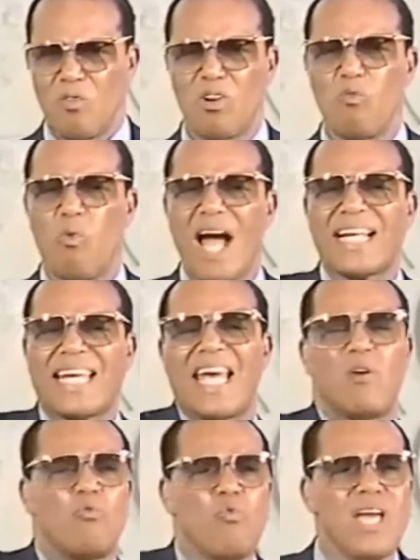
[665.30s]
Well, why
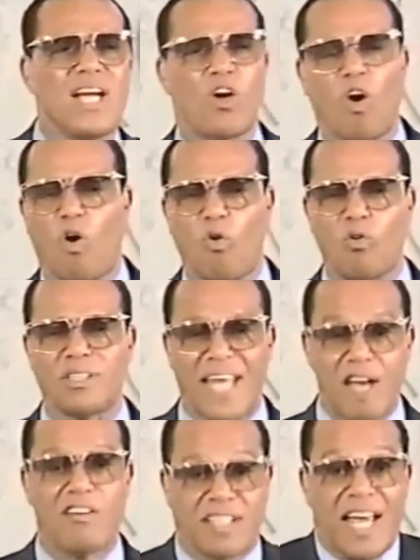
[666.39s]
can't we go?
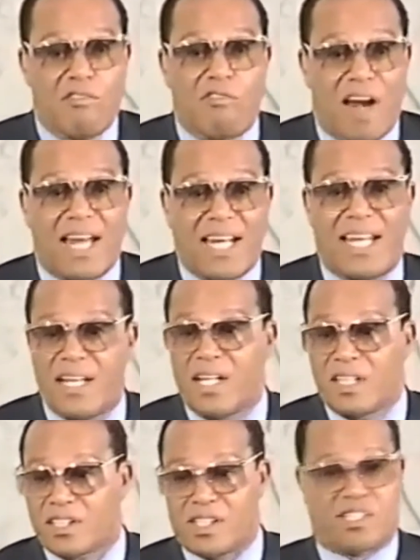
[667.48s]
They're ready
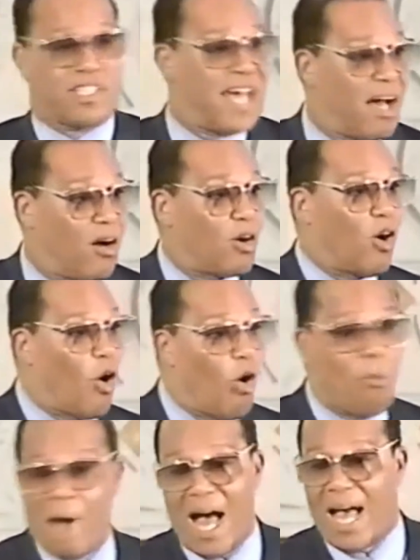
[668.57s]
to sell
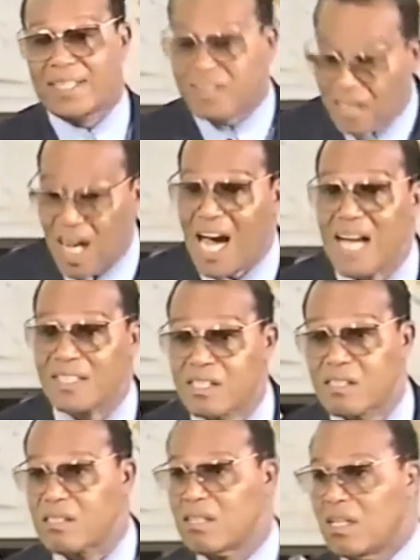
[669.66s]
gold mines to
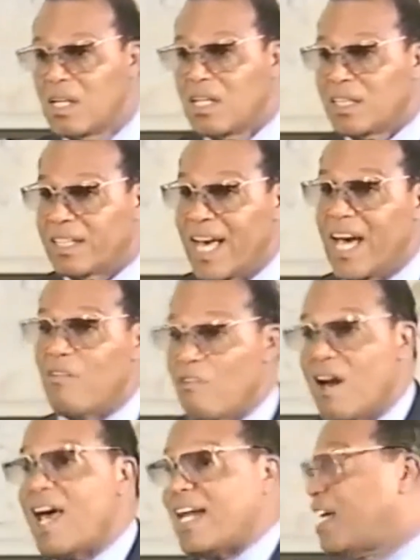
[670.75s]
us. They're
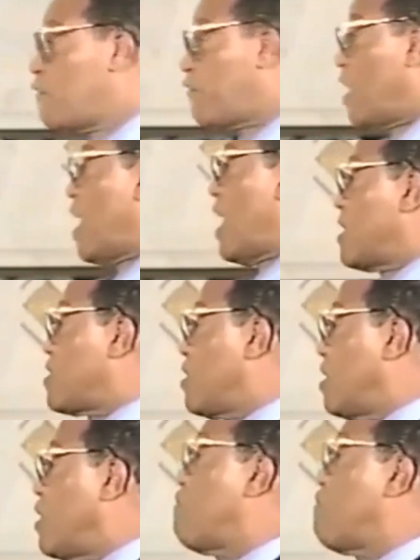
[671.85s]
ready for us to